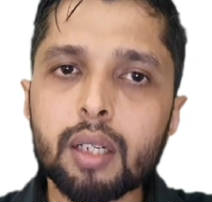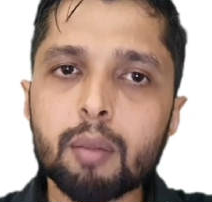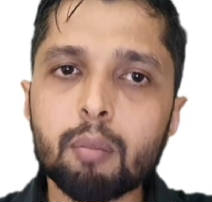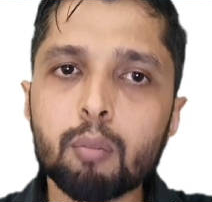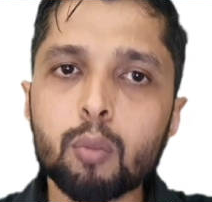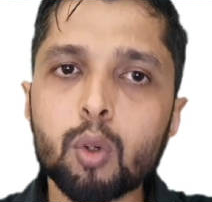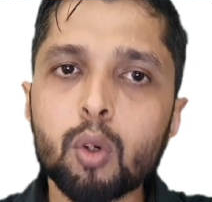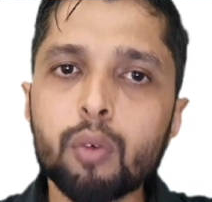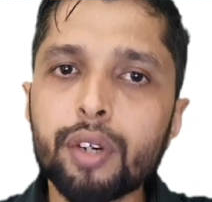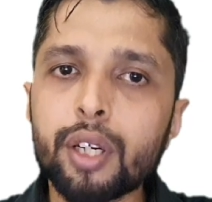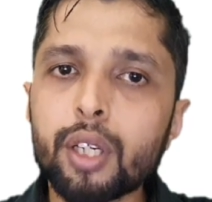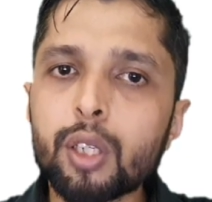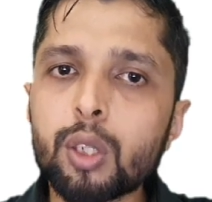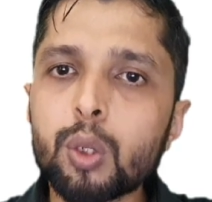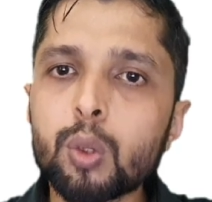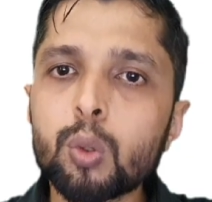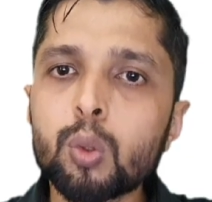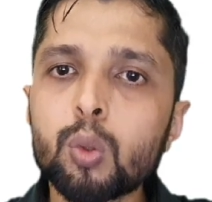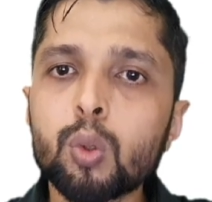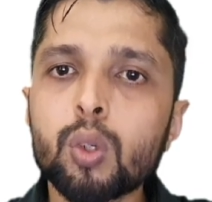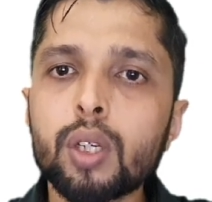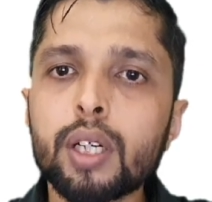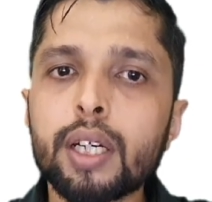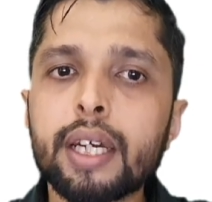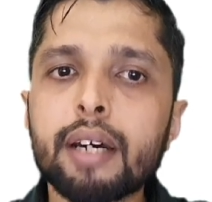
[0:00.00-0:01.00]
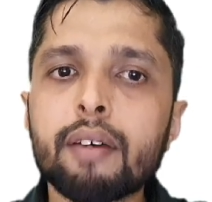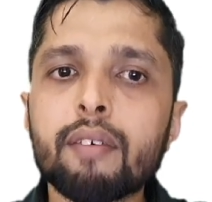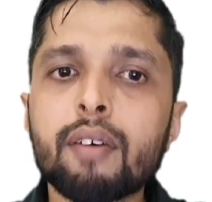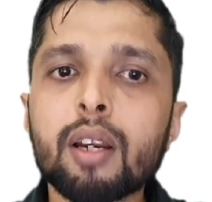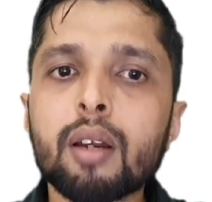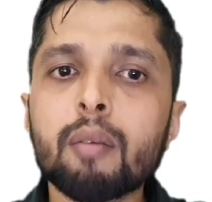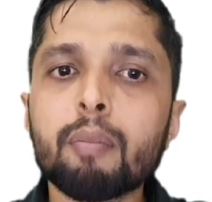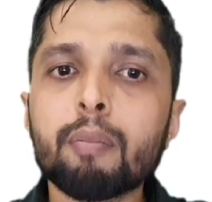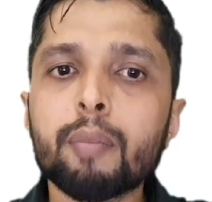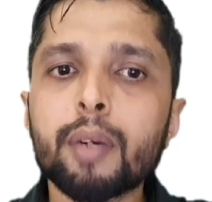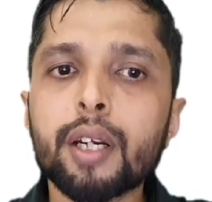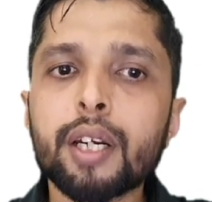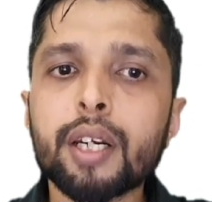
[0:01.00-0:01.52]
Moving to
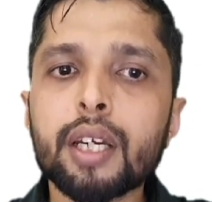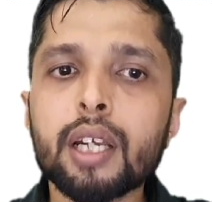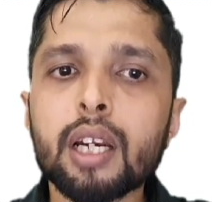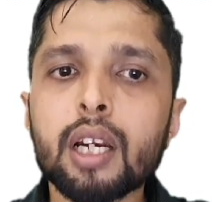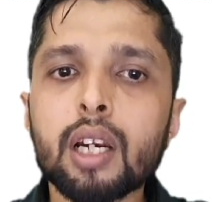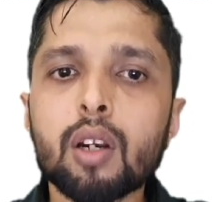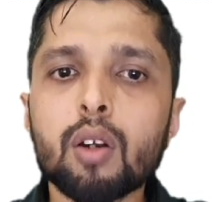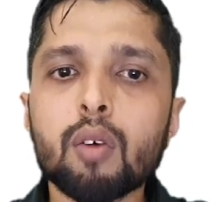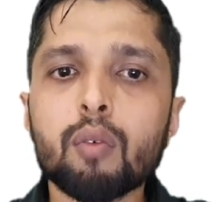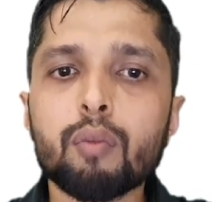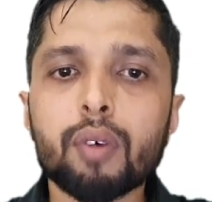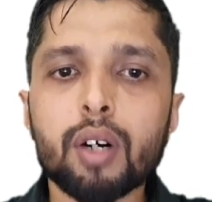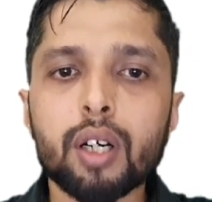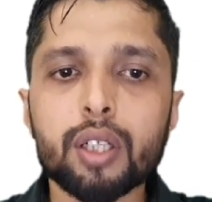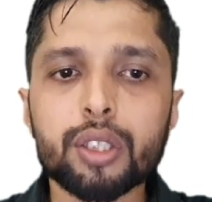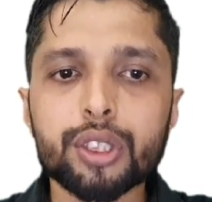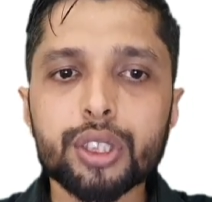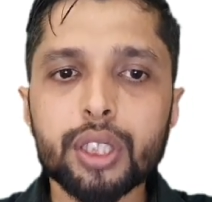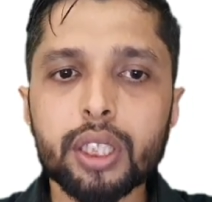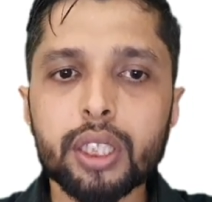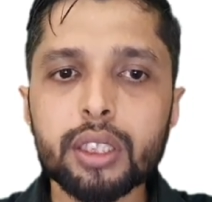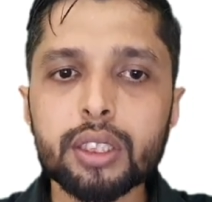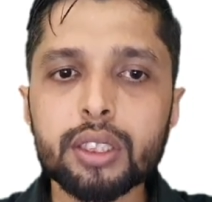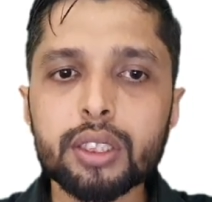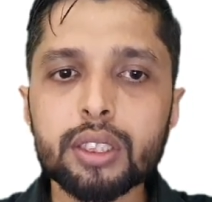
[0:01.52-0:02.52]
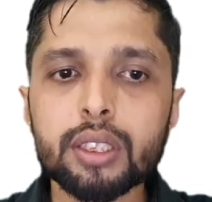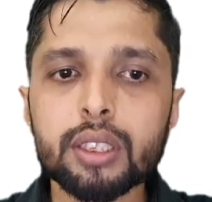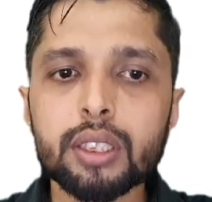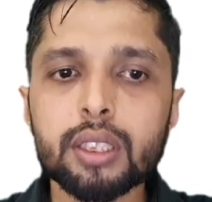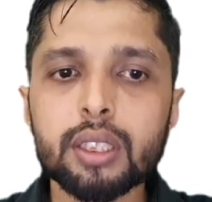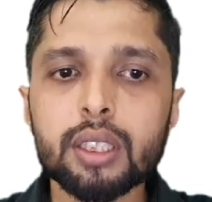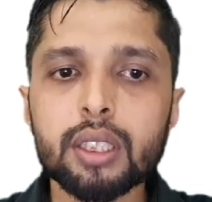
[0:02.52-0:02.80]
developmental functions,